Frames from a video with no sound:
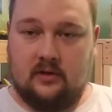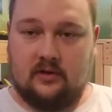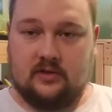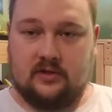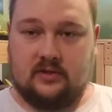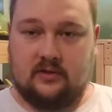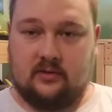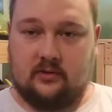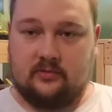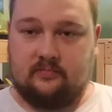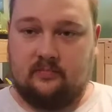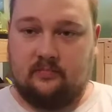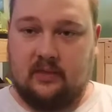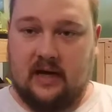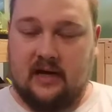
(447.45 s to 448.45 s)
It's just a little
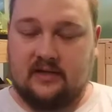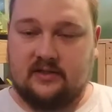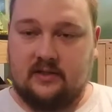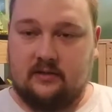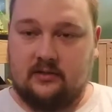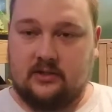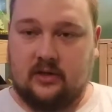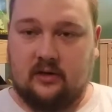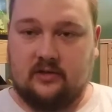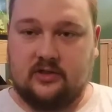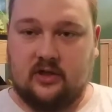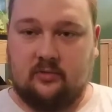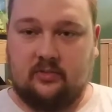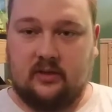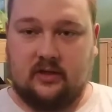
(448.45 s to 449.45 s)
box that you charge up